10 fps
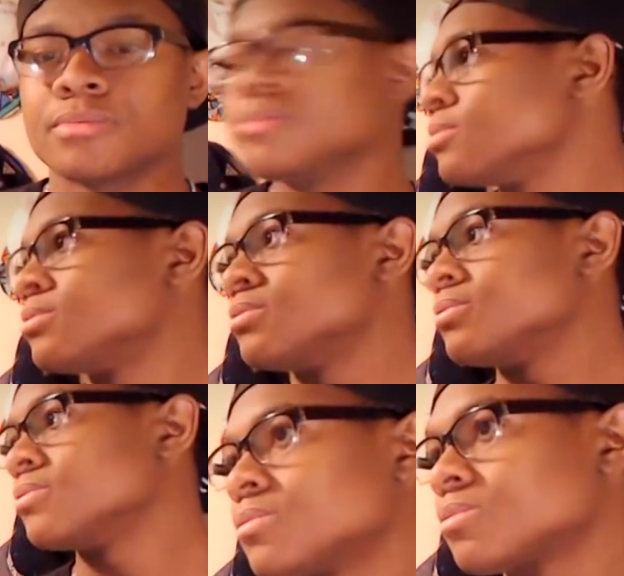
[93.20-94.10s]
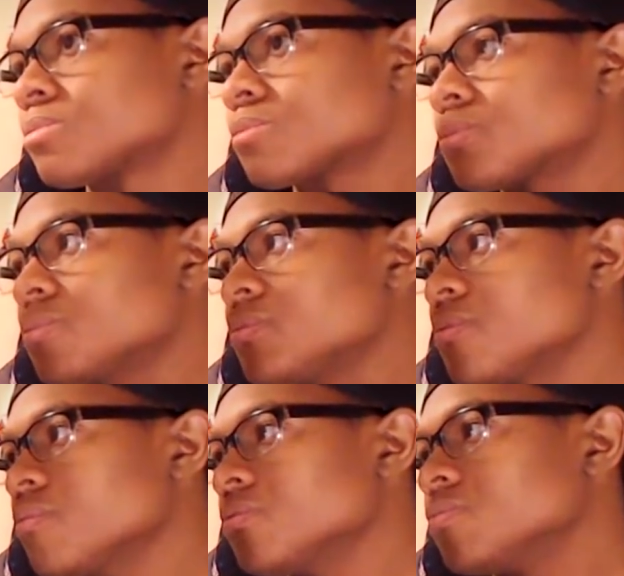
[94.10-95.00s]

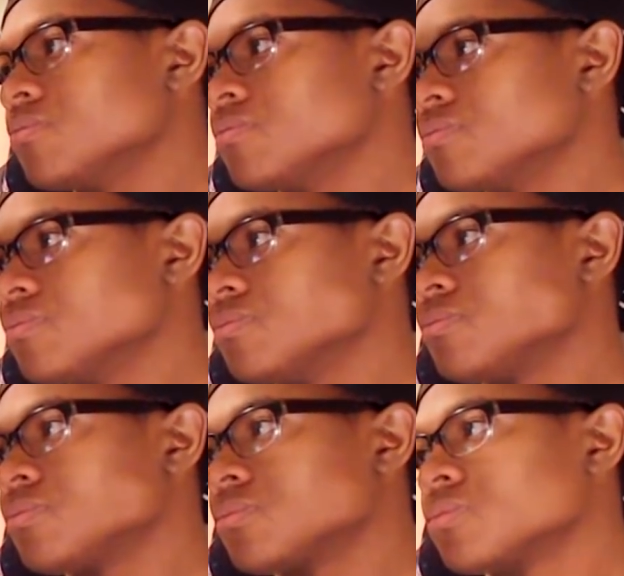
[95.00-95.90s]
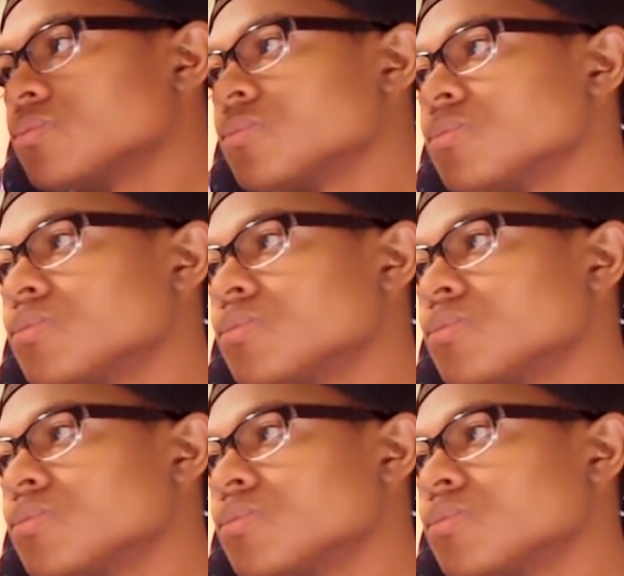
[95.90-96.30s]
[no speech]